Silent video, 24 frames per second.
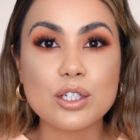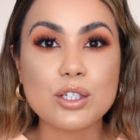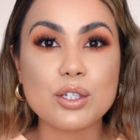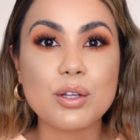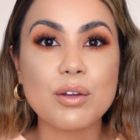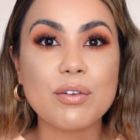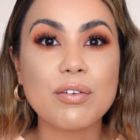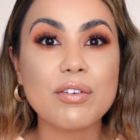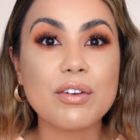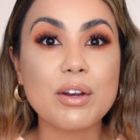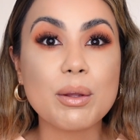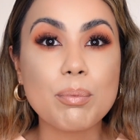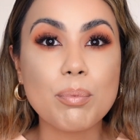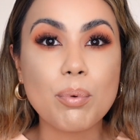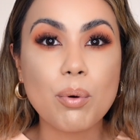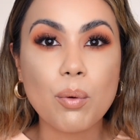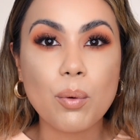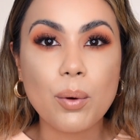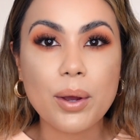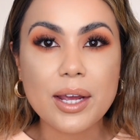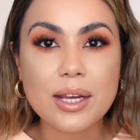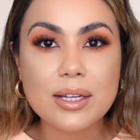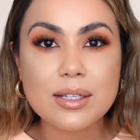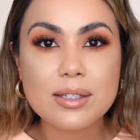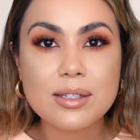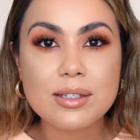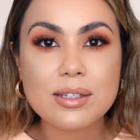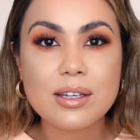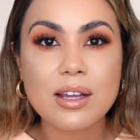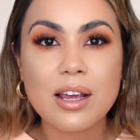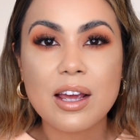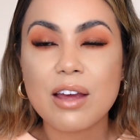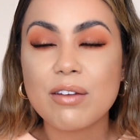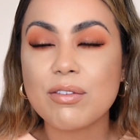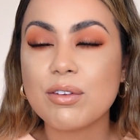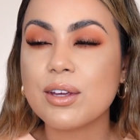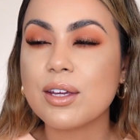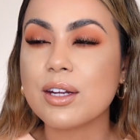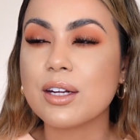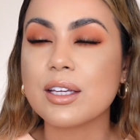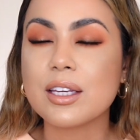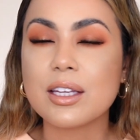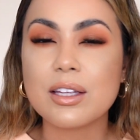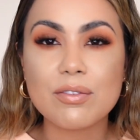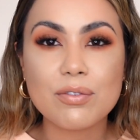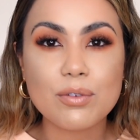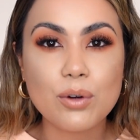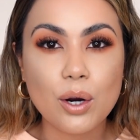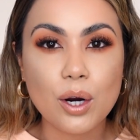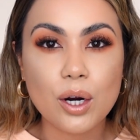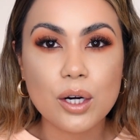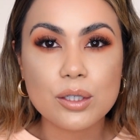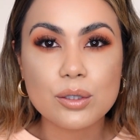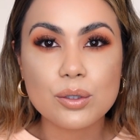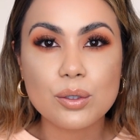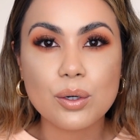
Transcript: So you have any points, if you get a gift card,